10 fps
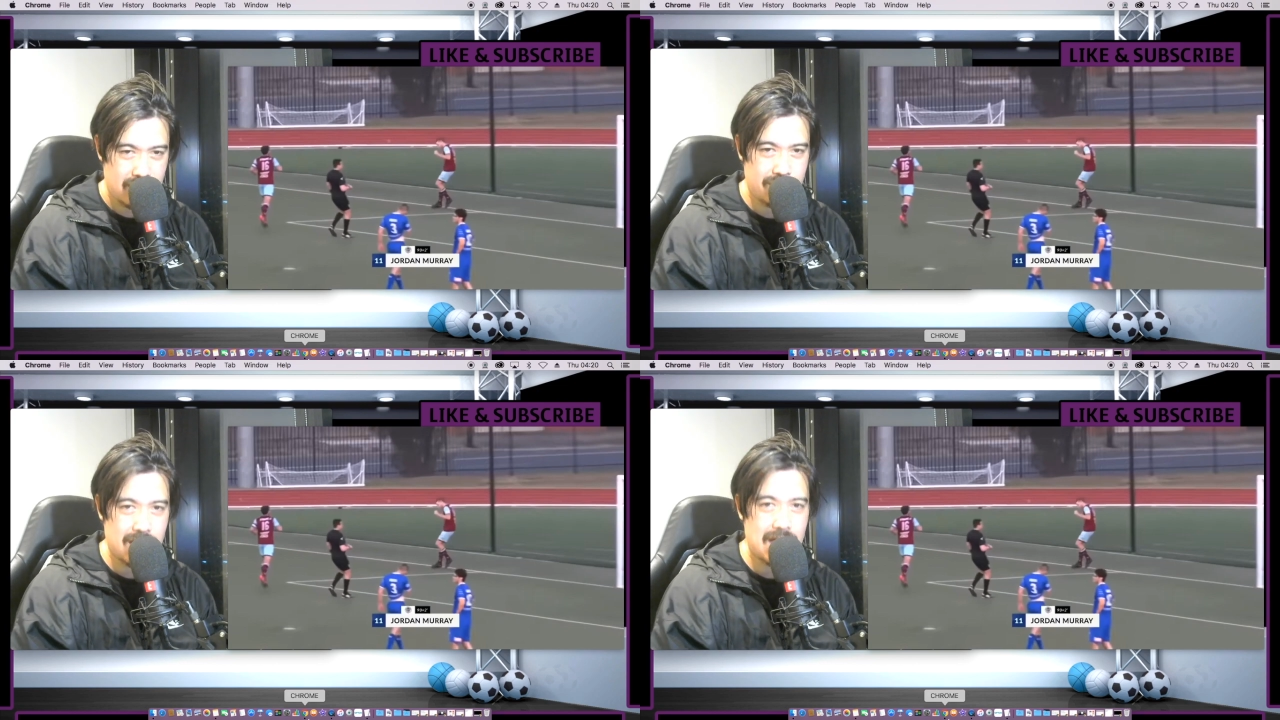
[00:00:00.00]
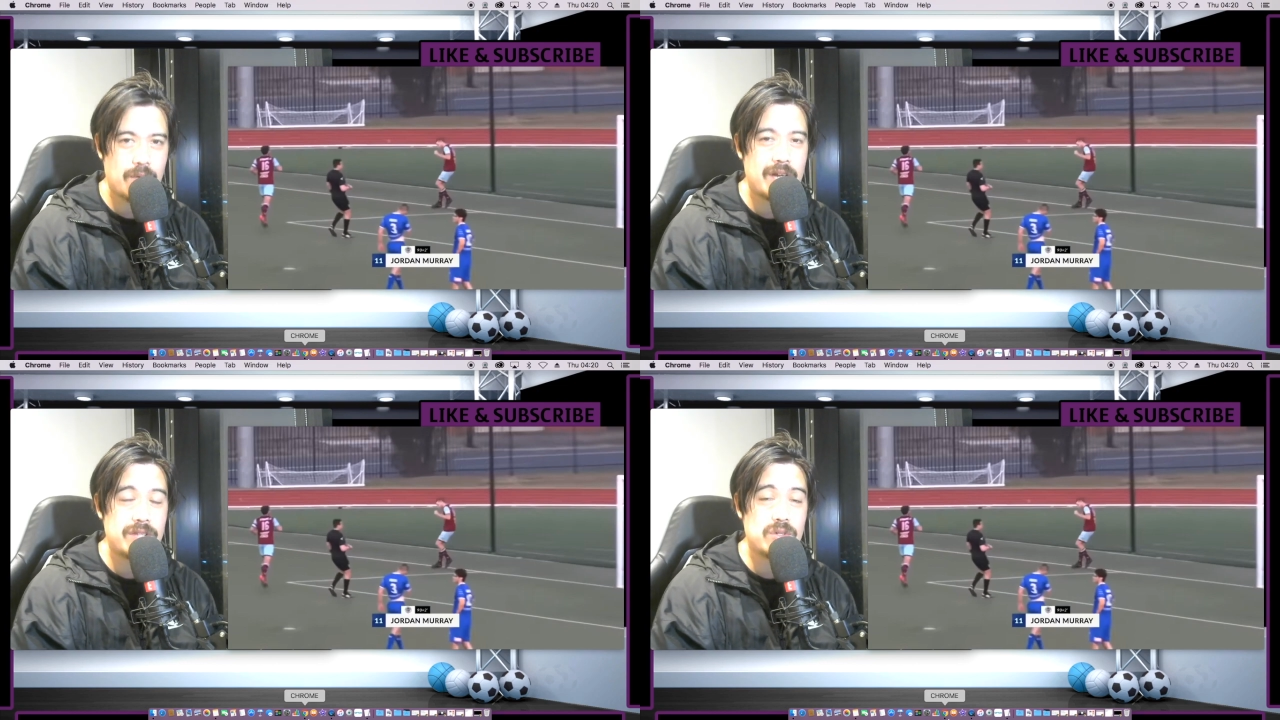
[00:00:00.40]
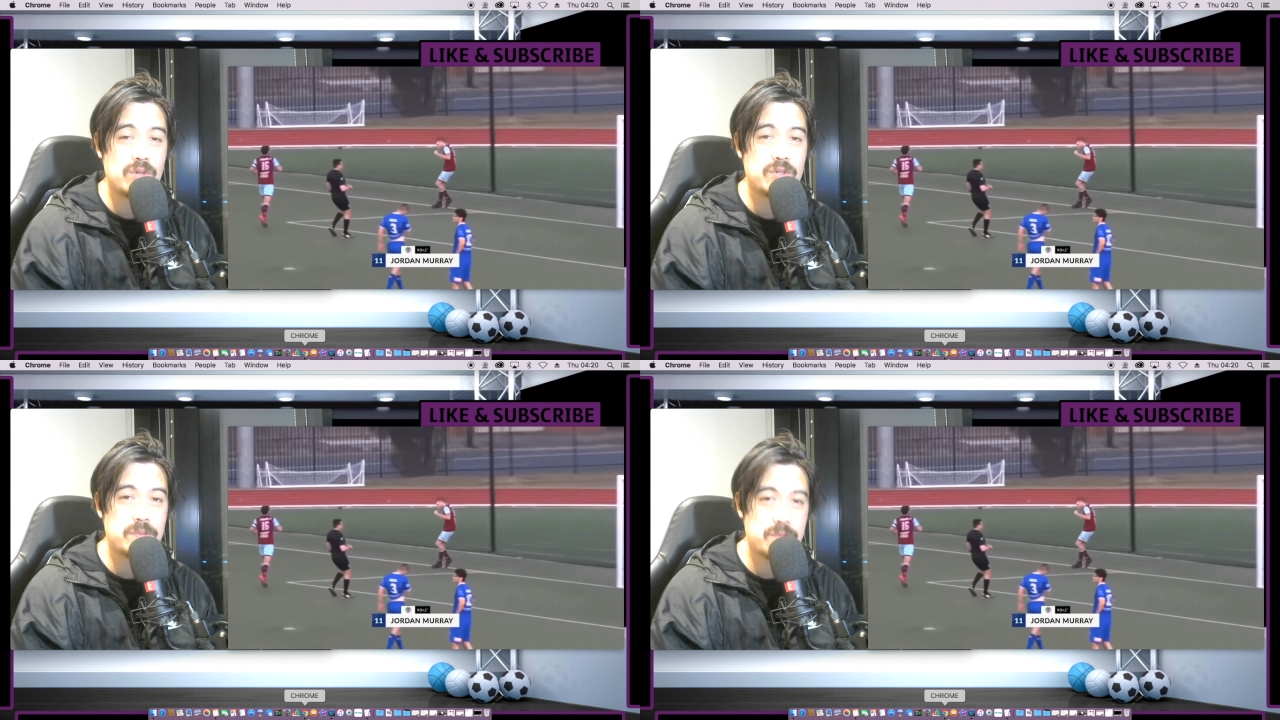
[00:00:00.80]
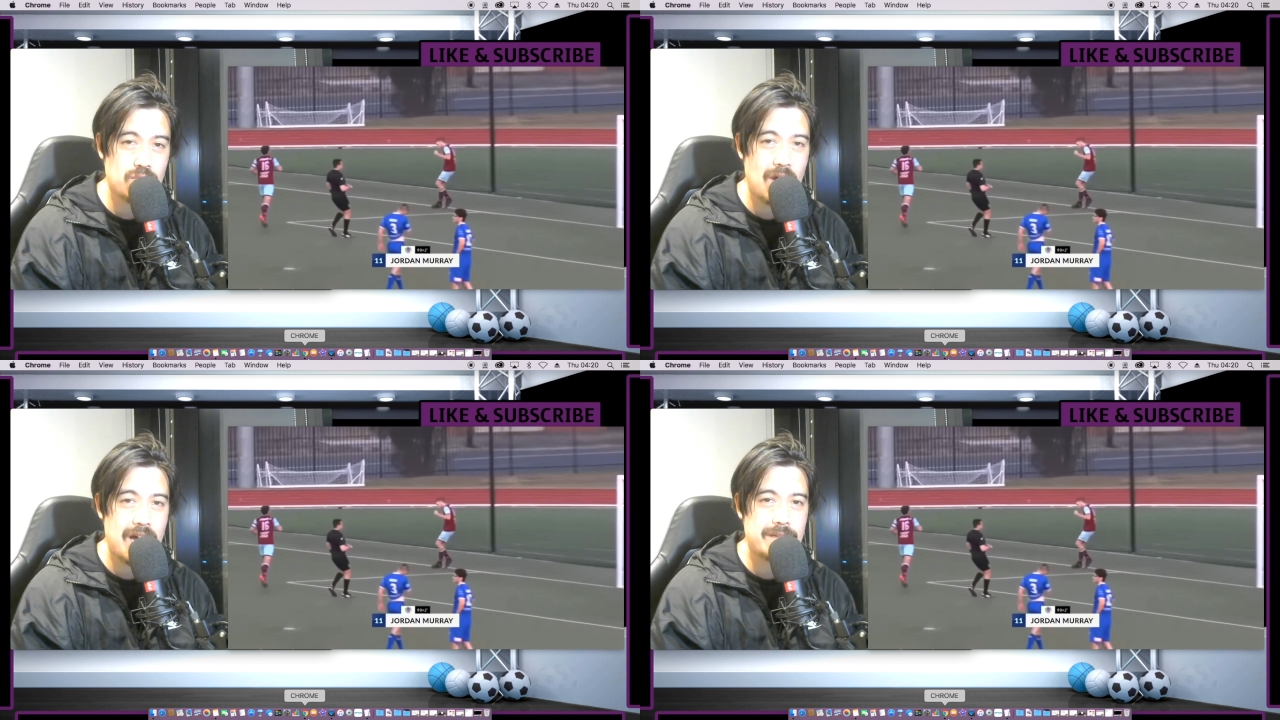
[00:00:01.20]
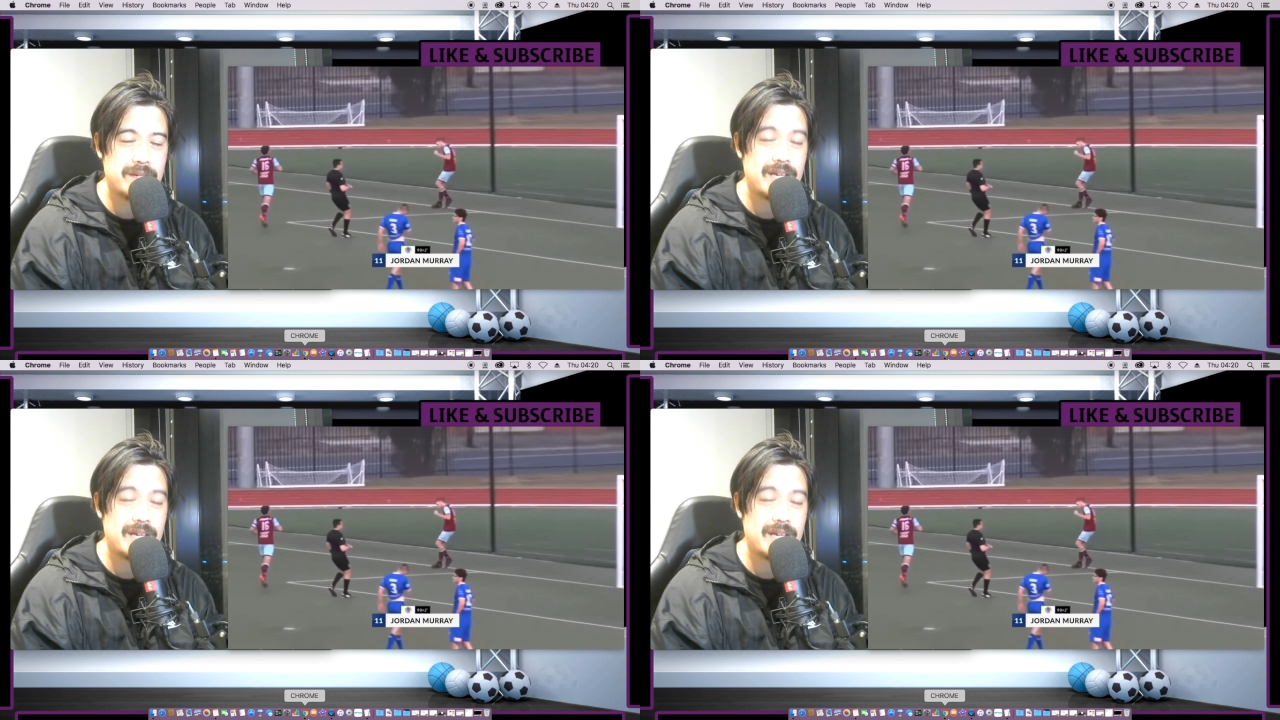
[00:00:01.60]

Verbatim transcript: So if you like what I do, subscribe,